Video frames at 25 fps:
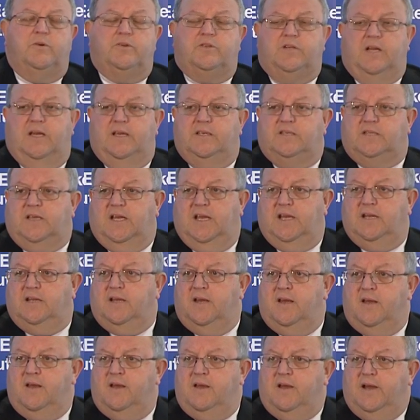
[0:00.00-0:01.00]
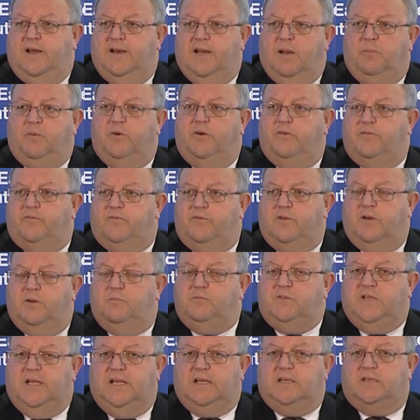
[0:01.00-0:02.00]
which has had a number of
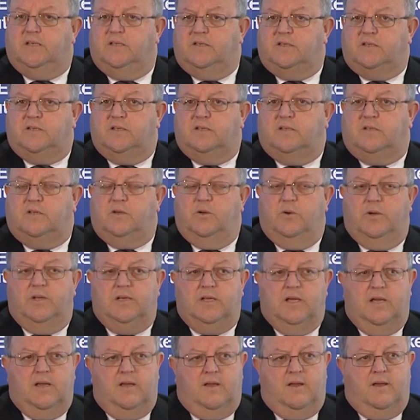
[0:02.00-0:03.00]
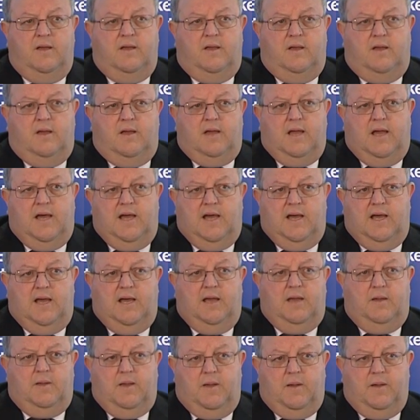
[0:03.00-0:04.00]
objectives to it, uh,
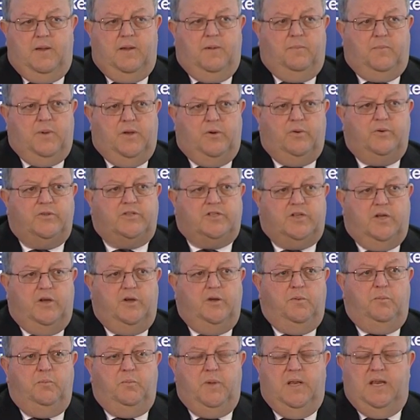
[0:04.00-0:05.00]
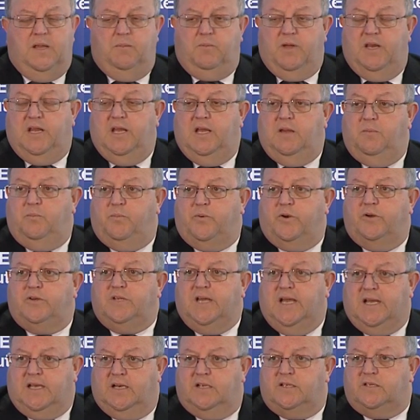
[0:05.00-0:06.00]
uh, but also many, many
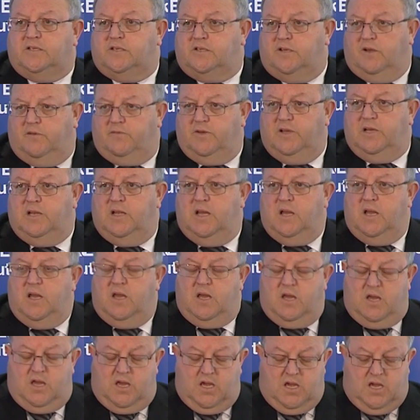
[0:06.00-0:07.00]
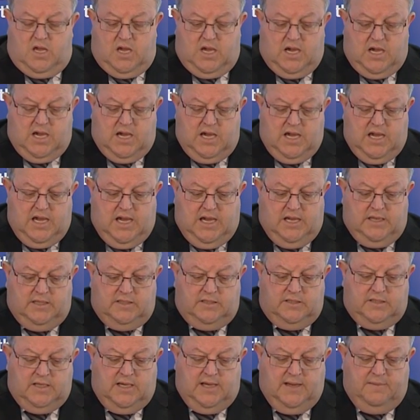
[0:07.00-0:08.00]
protagonists of it, uh,
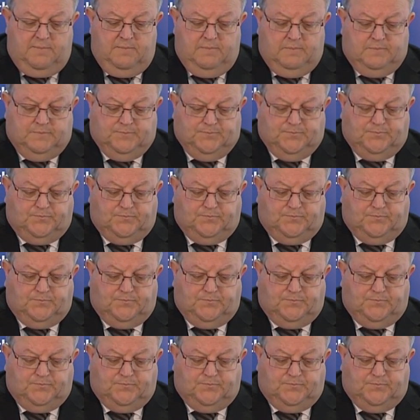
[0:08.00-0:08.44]
and um,